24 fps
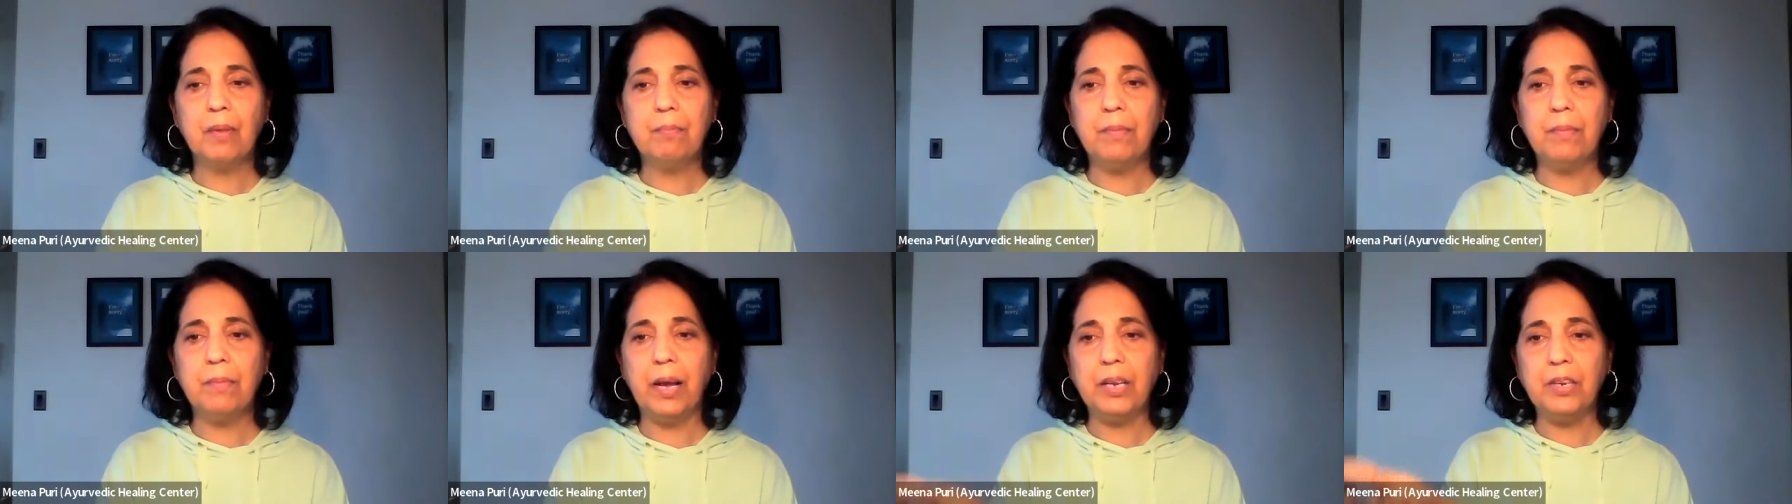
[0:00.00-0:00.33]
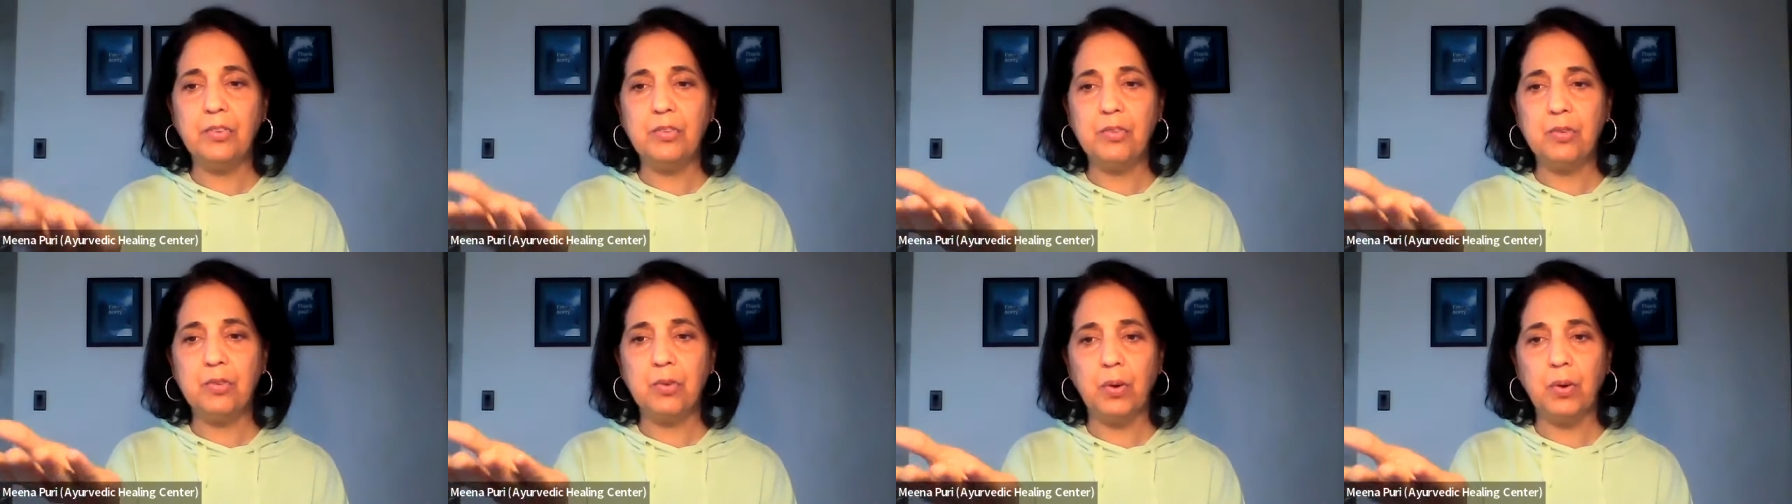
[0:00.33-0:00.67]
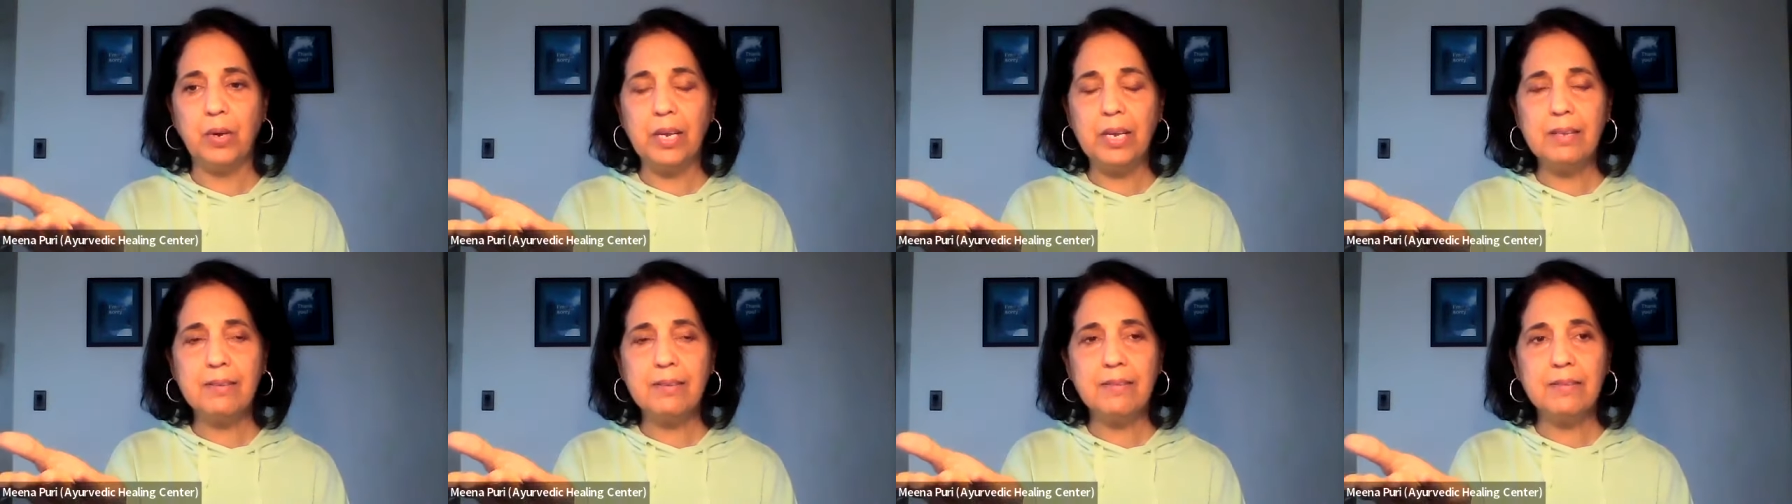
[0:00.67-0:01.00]
my
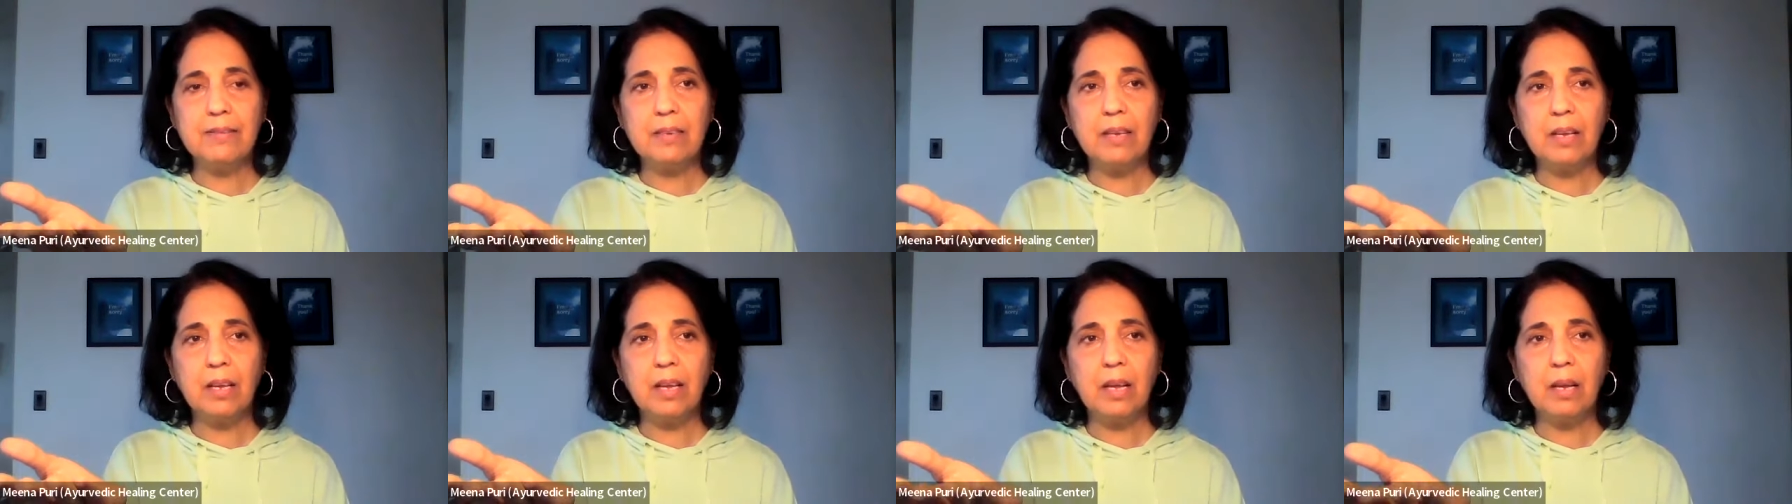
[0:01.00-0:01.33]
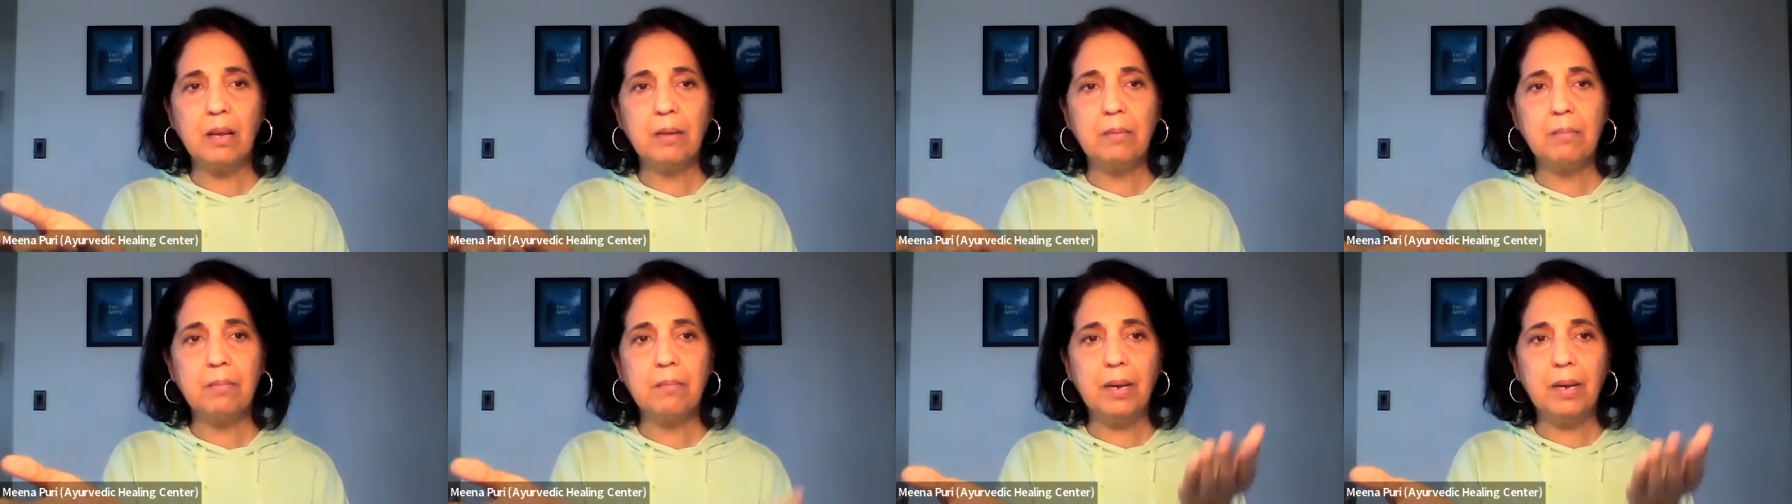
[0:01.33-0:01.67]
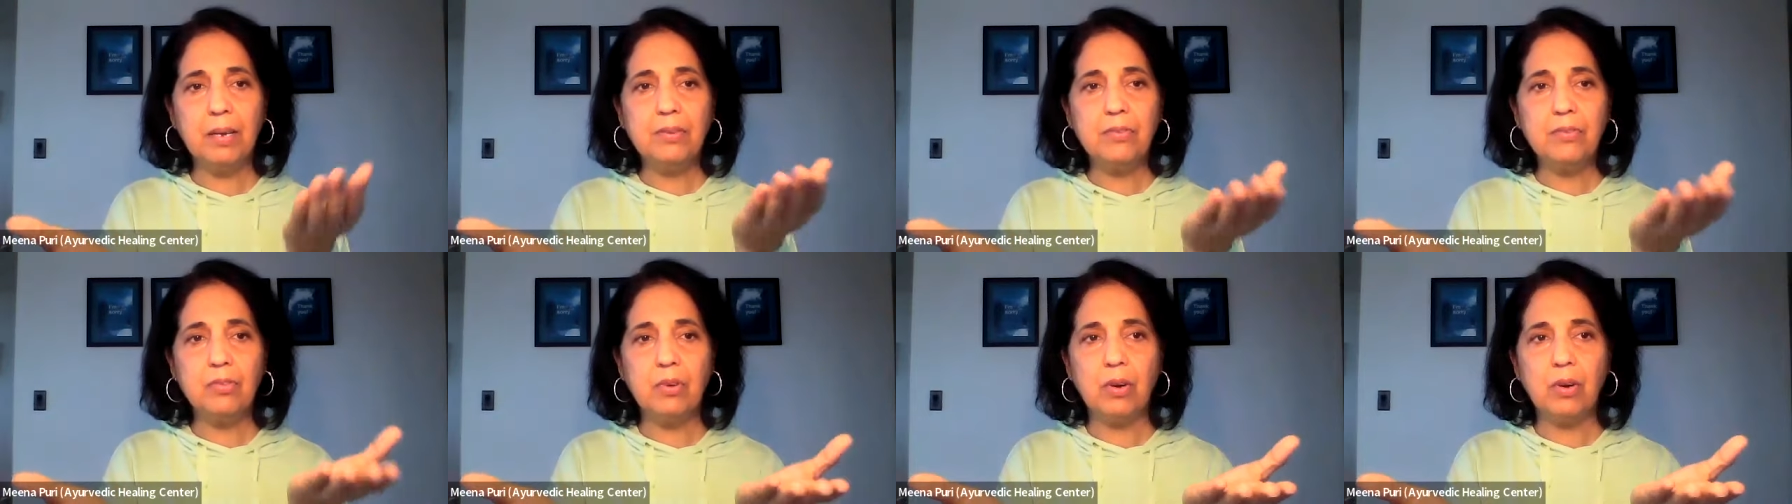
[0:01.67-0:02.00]
joys,
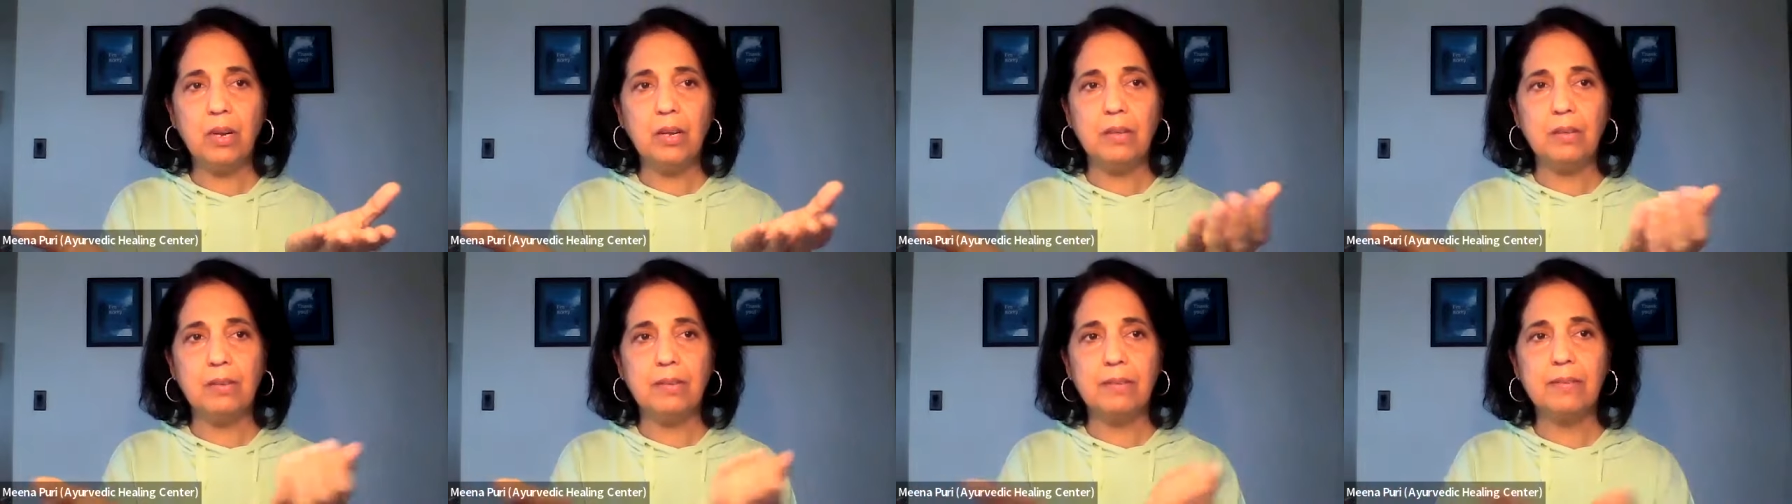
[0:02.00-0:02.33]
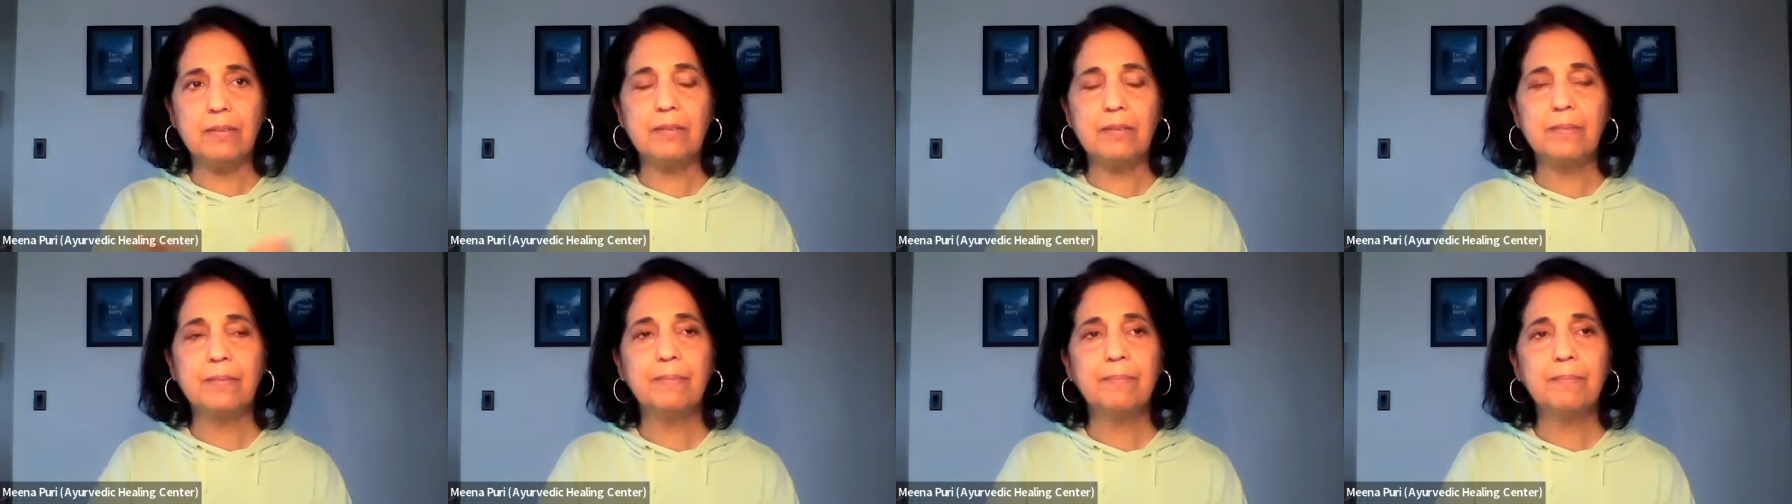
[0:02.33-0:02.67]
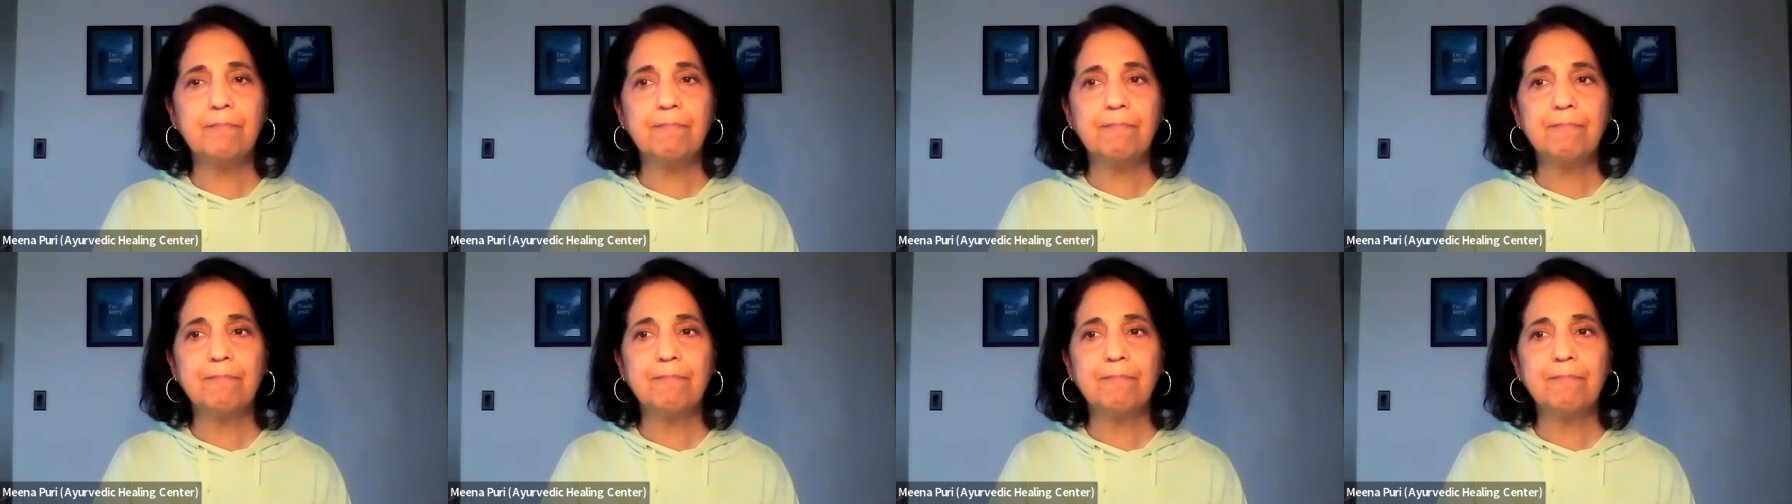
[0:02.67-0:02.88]
my struggles,